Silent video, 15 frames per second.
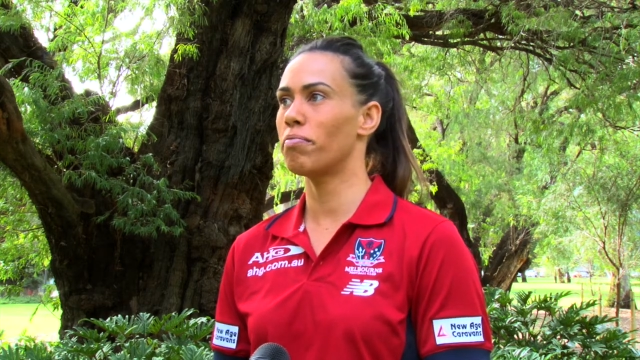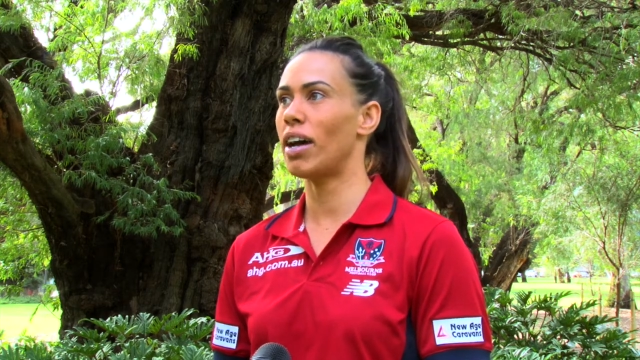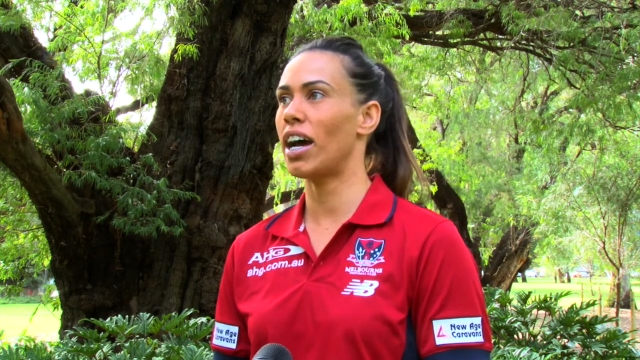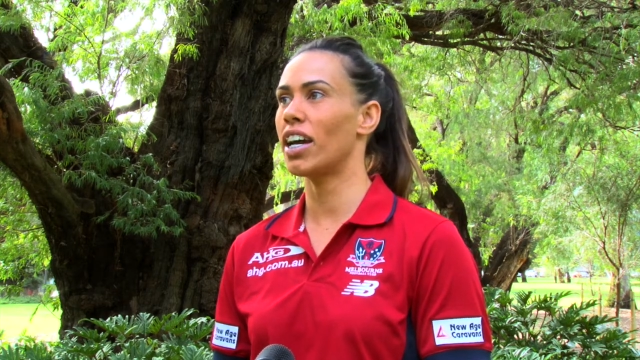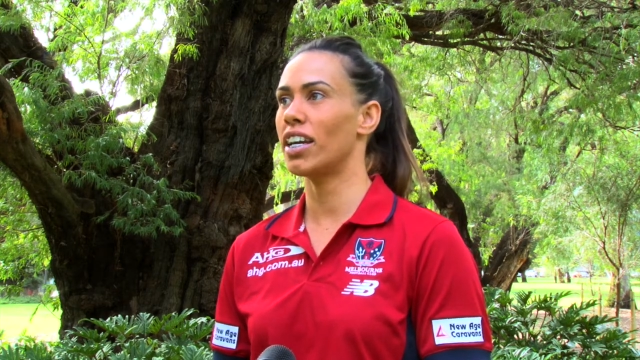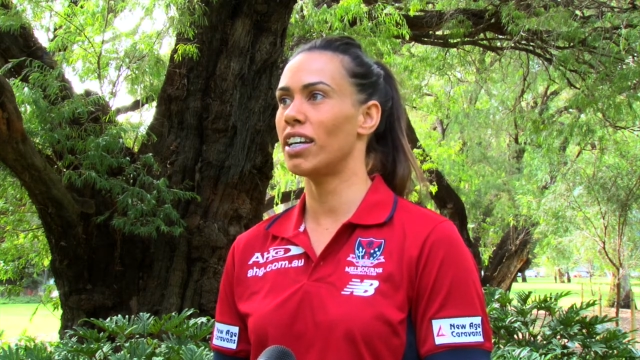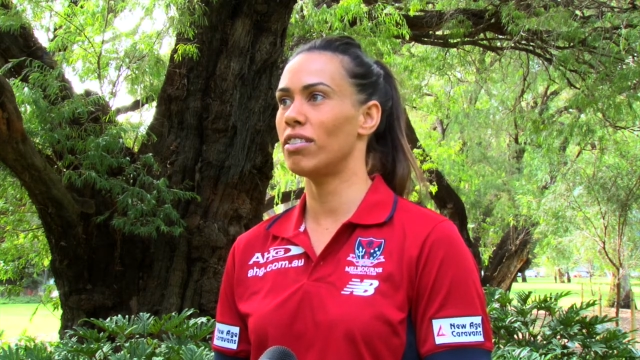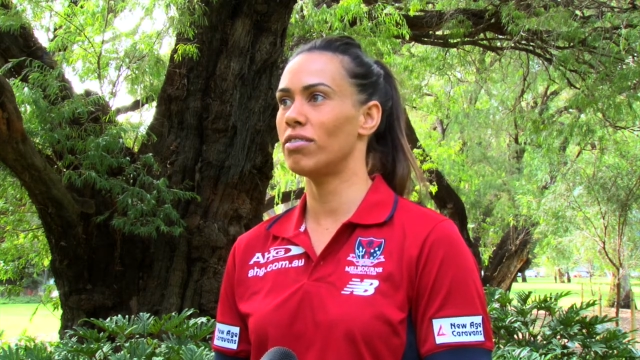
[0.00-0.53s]
of
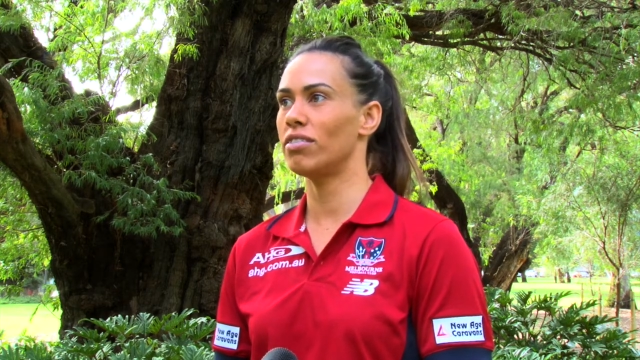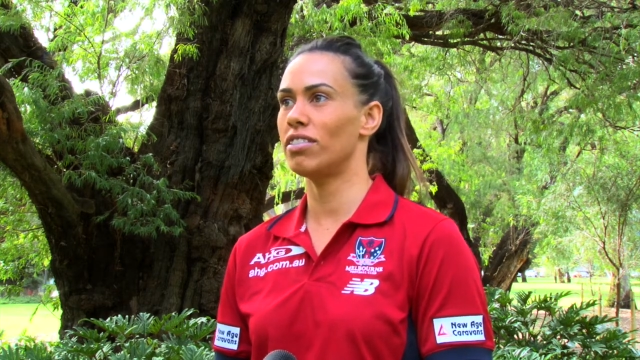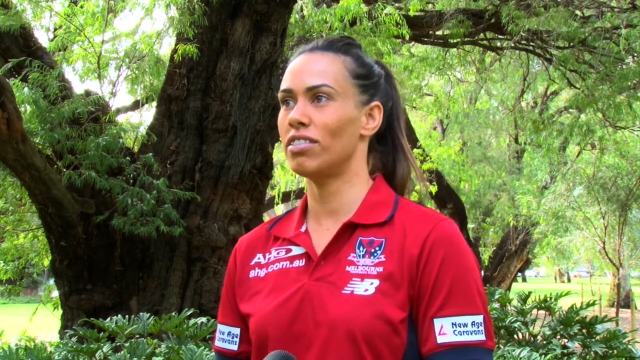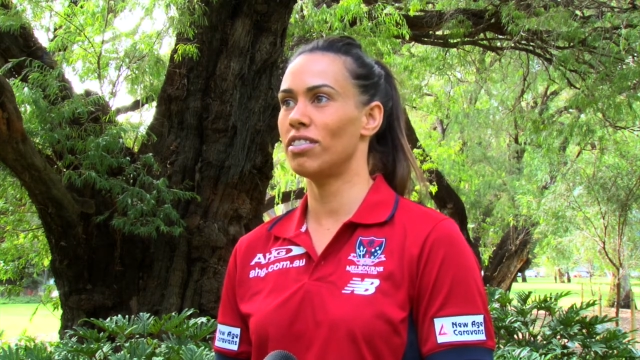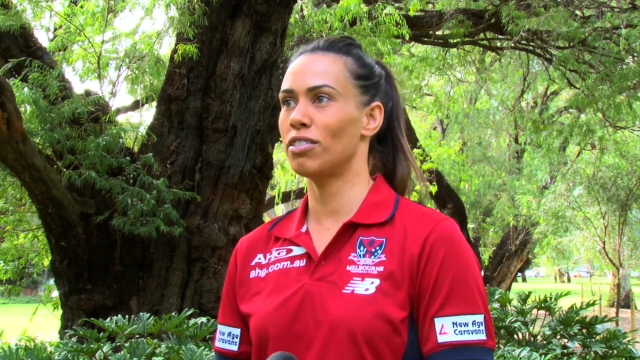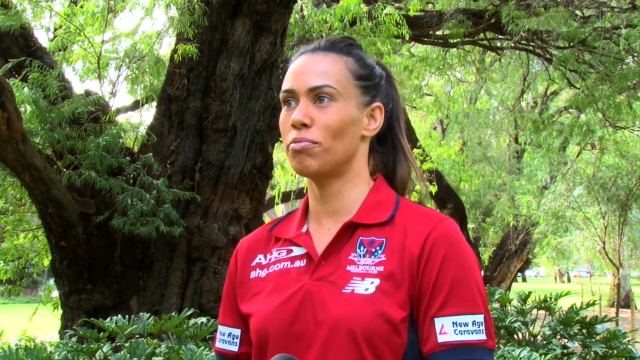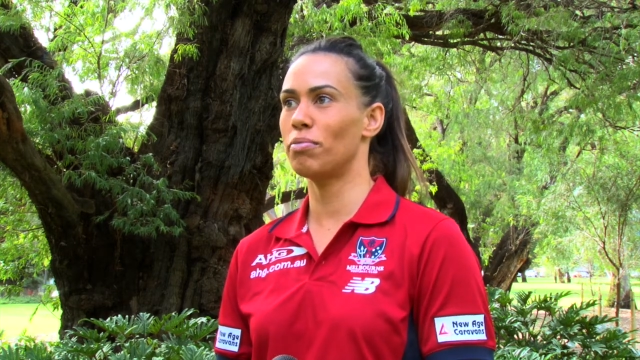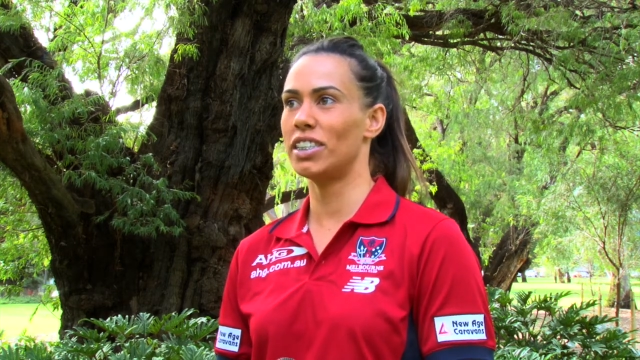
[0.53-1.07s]
May,
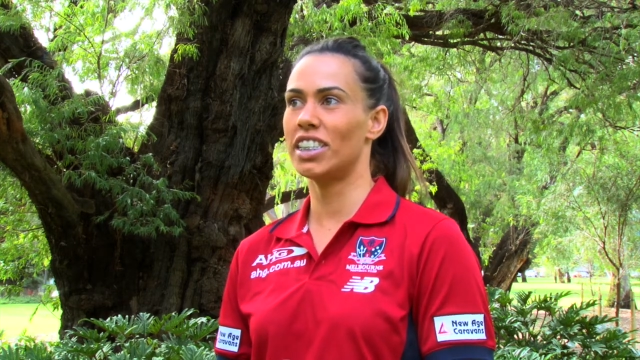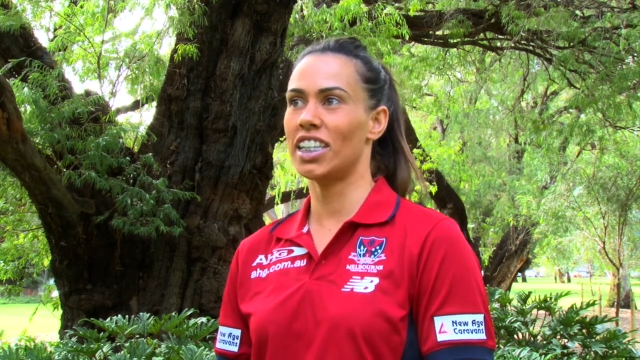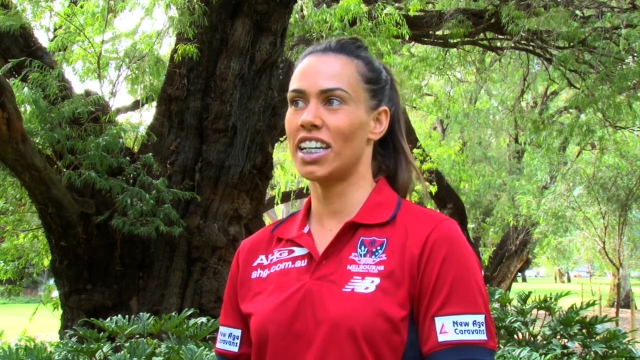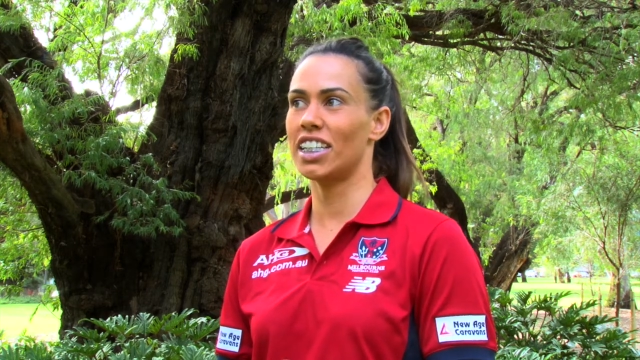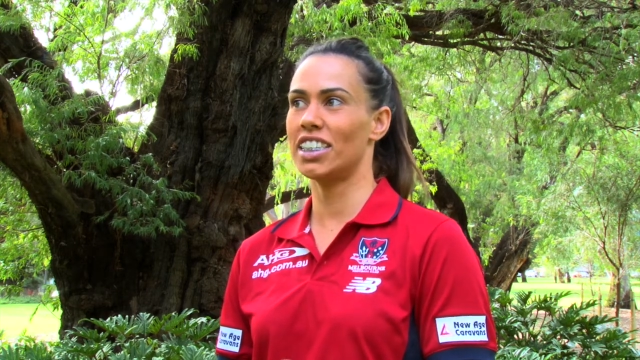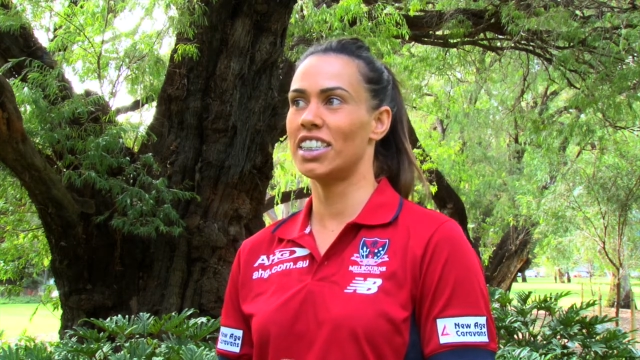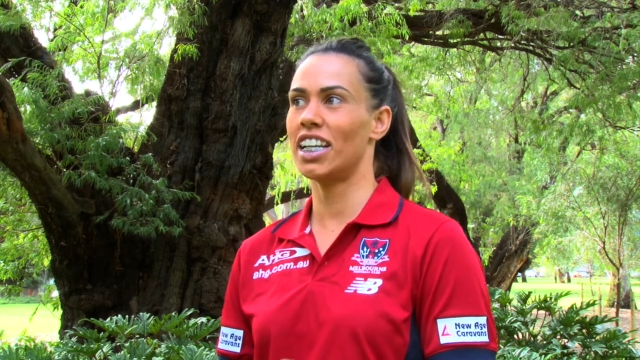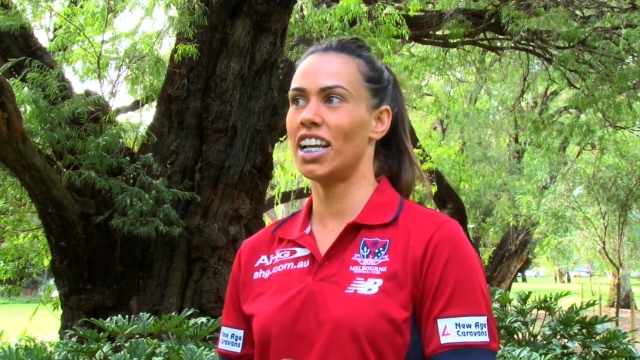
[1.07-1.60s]
it'll be
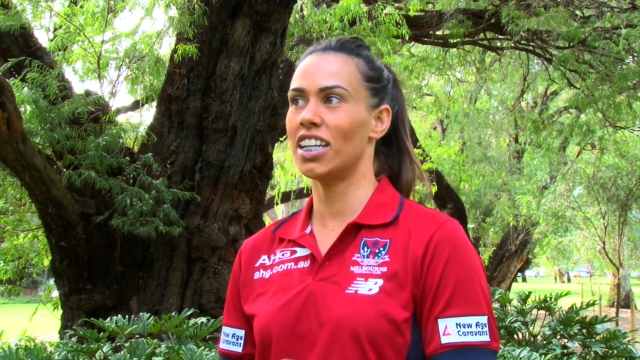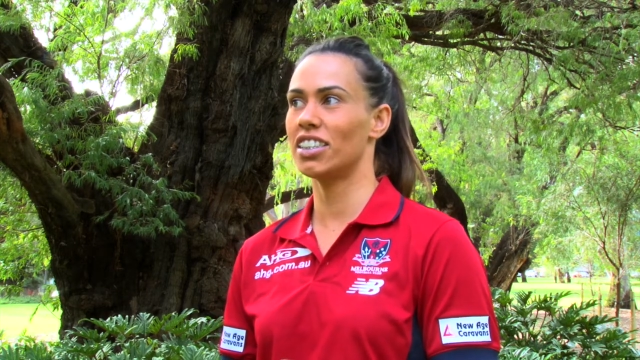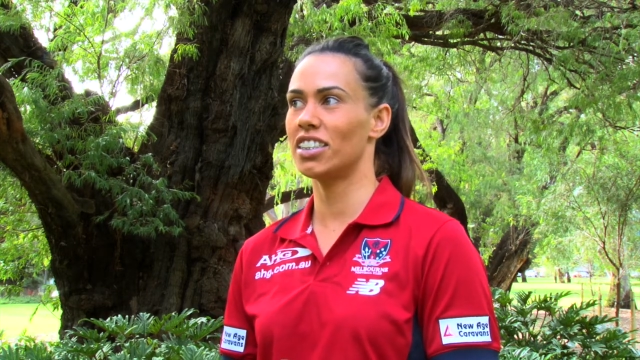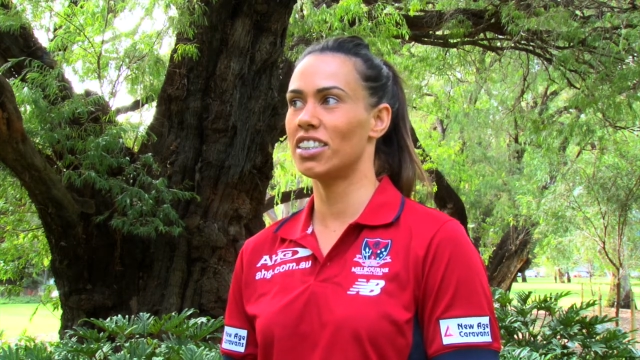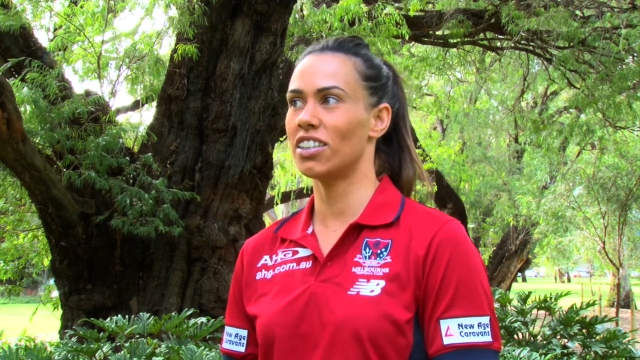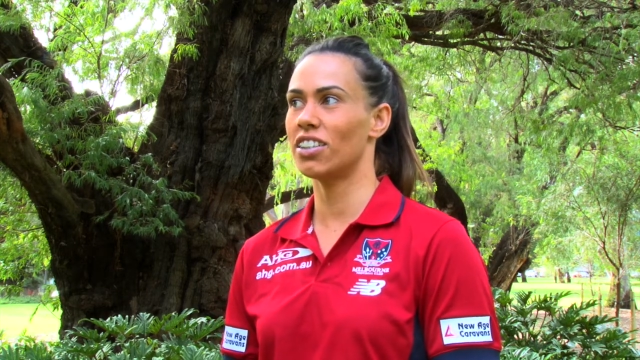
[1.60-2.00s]
second to none.